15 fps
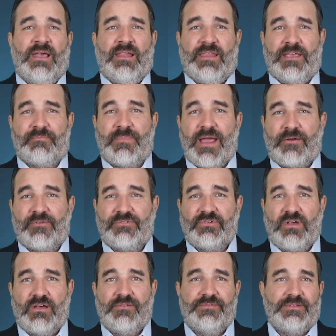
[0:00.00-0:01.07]
like
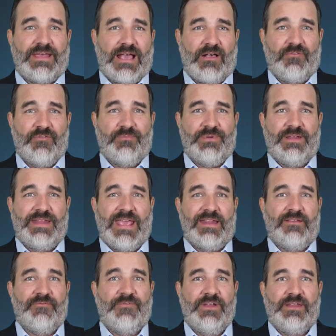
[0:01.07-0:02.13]
Microsoft, Alphabet,
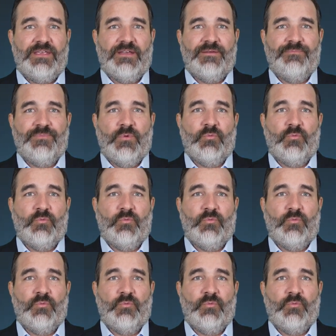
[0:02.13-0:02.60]
and NVDA,